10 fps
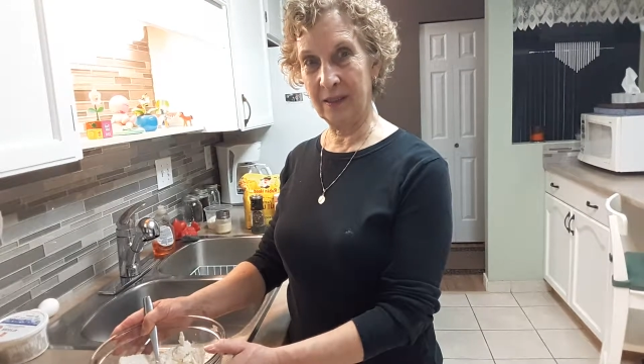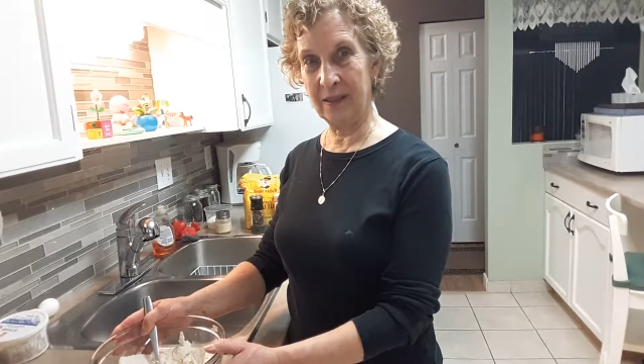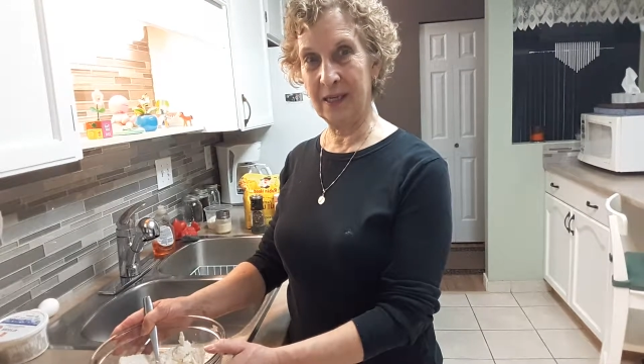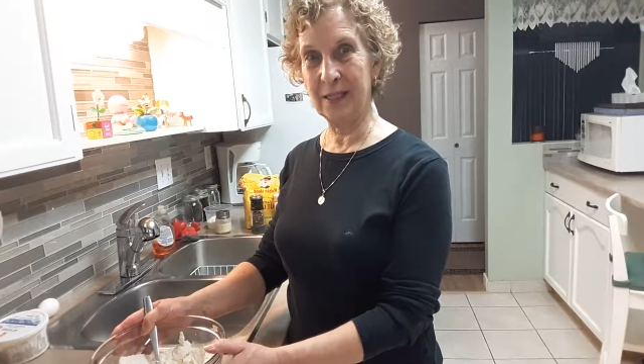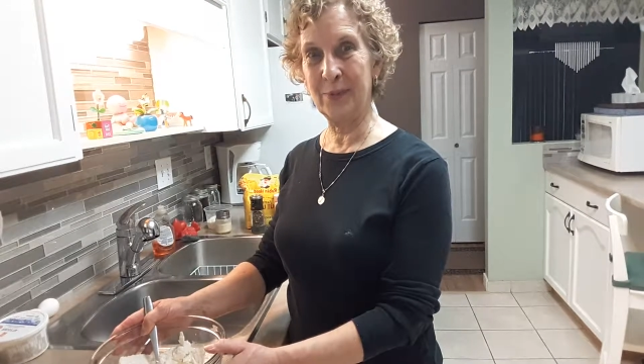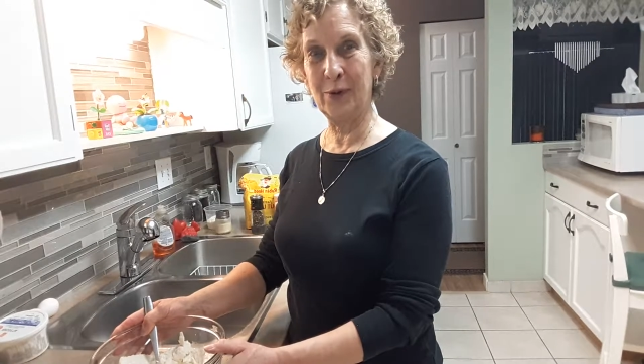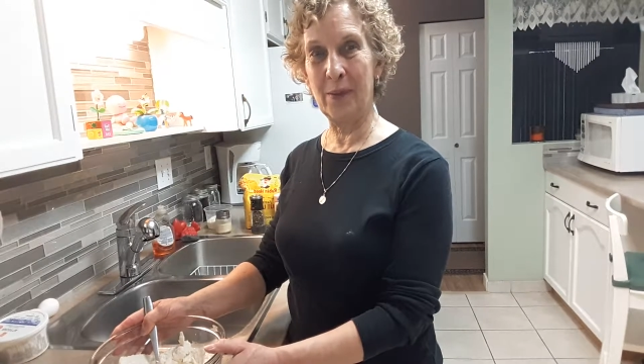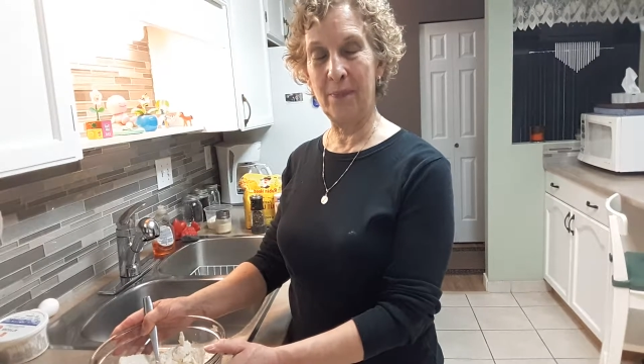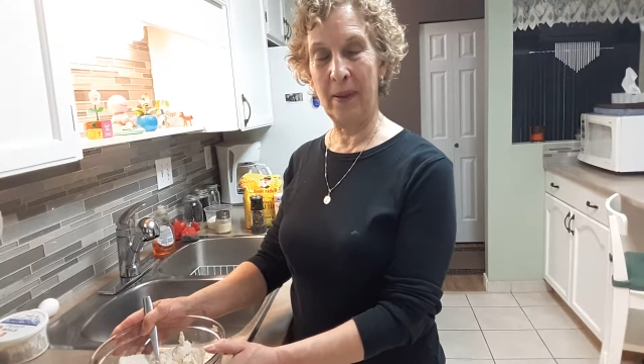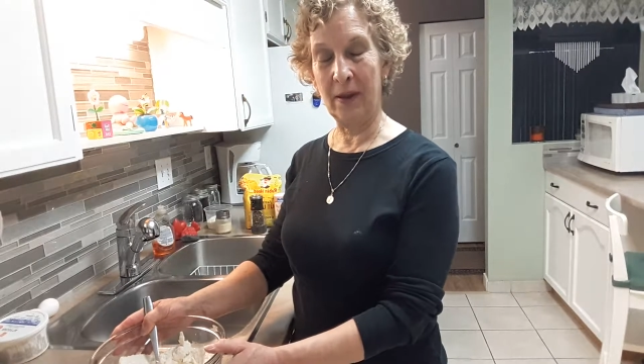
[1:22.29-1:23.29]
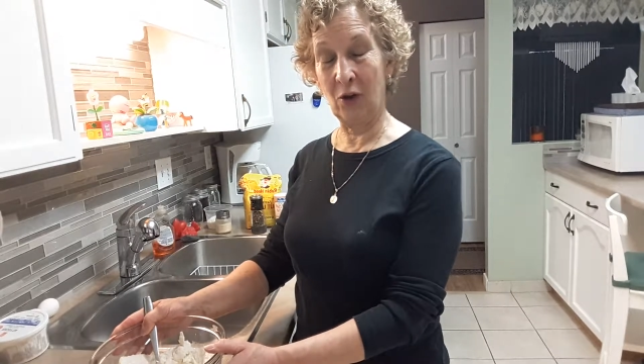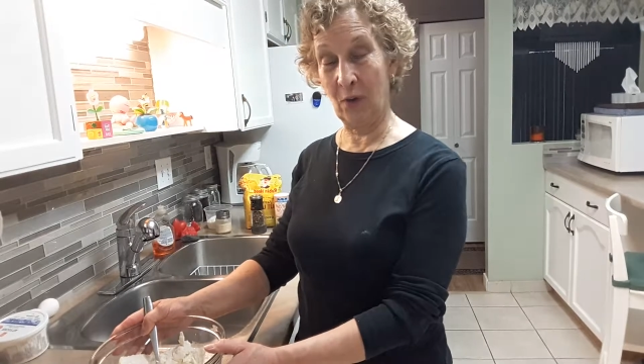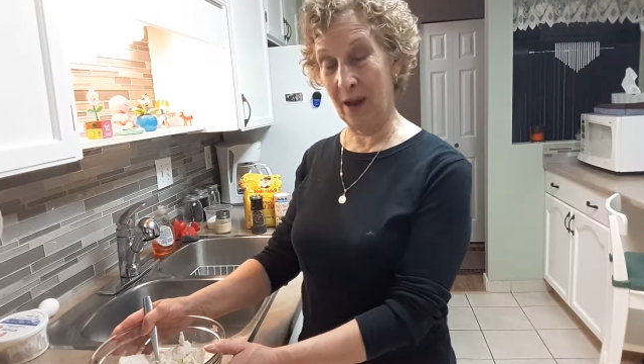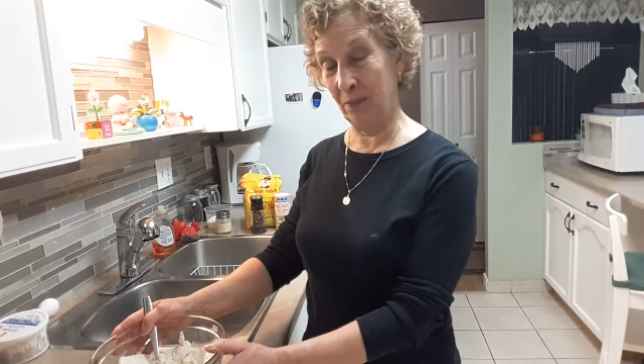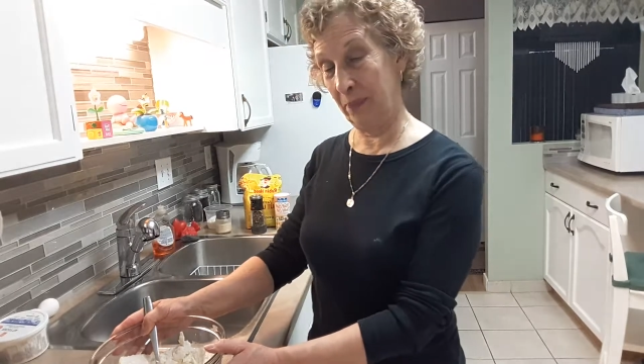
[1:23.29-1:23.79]
a teaspoon of
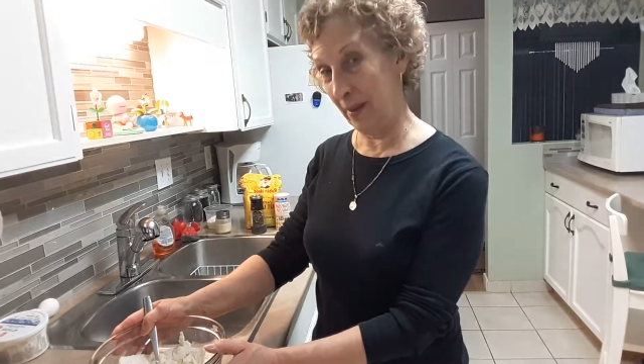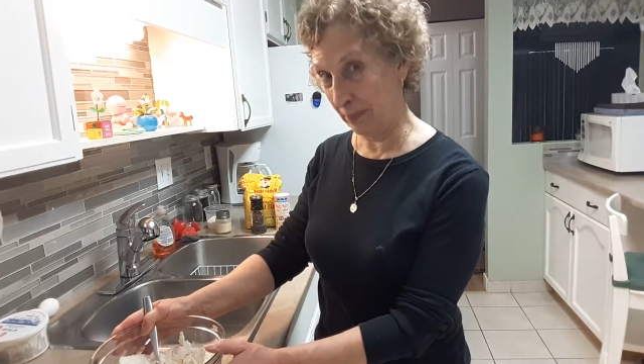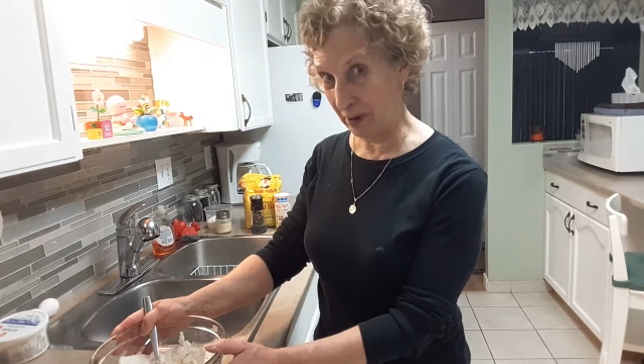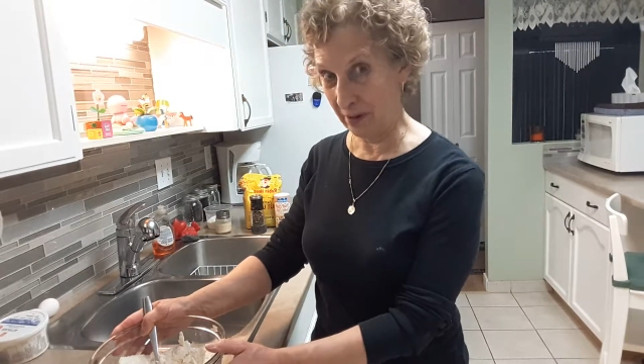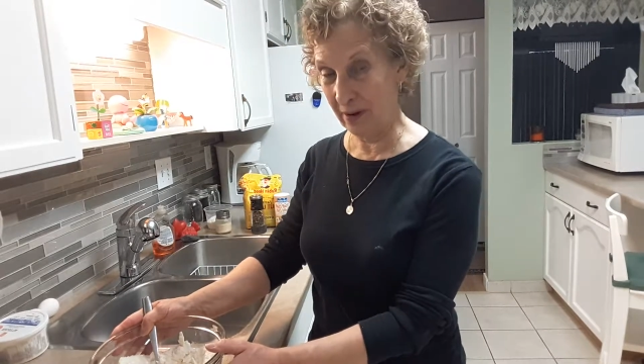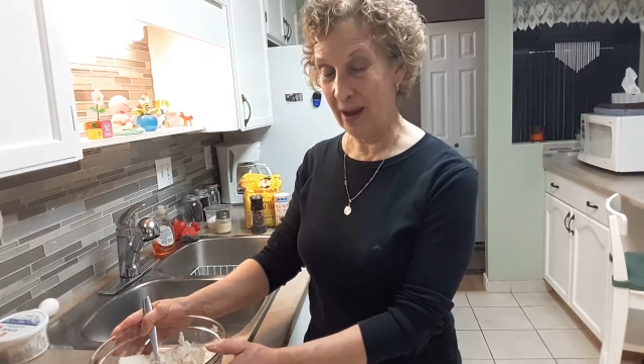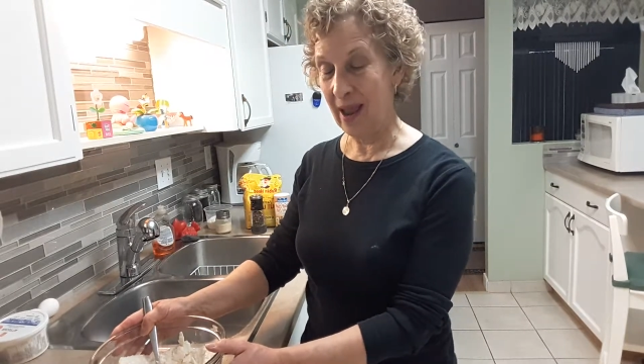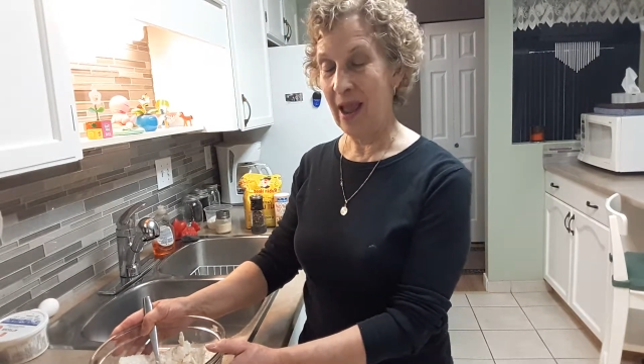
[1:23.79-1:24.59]
ground pepper,